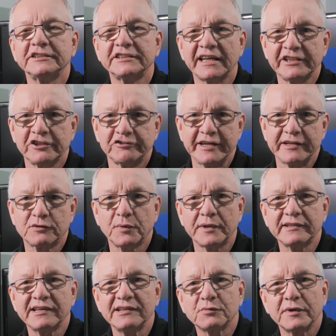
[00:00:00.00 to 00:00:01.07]
January
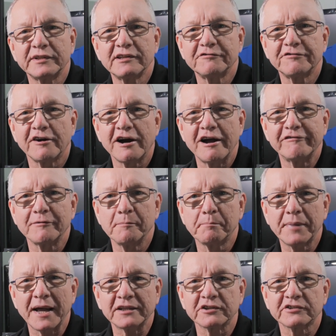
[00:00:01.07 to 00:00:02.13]
2025
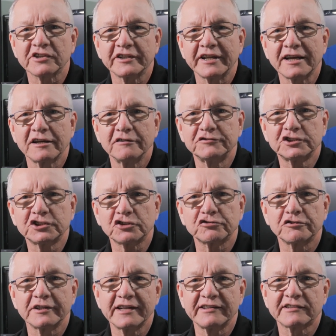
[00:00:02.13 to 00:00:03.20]
and Panasonic have
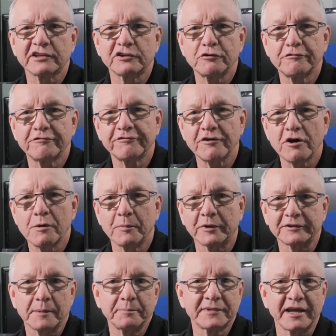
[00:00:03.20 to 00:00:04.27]
just released a new
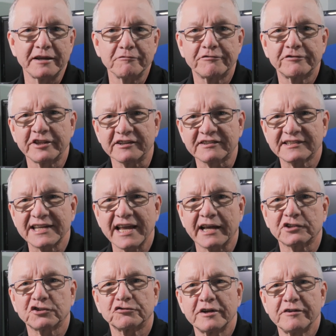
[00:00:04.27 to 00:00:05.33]
firmware update for the
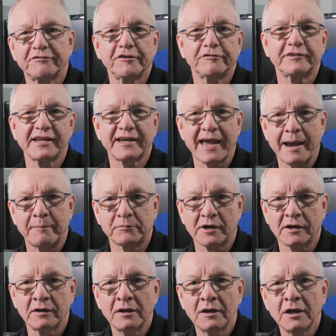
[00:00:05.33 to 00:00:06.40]
CX350
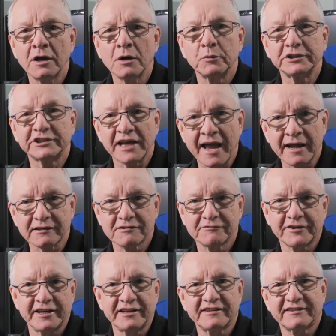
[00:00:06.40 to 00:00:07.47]
camera, which
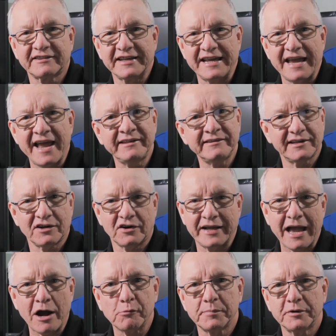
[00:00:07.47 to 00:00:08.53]
activates the
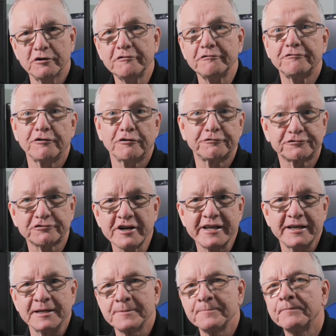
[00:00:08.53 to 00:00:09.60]
NDI output for
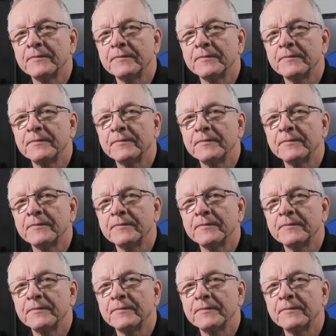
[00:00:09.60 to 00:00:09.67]
free.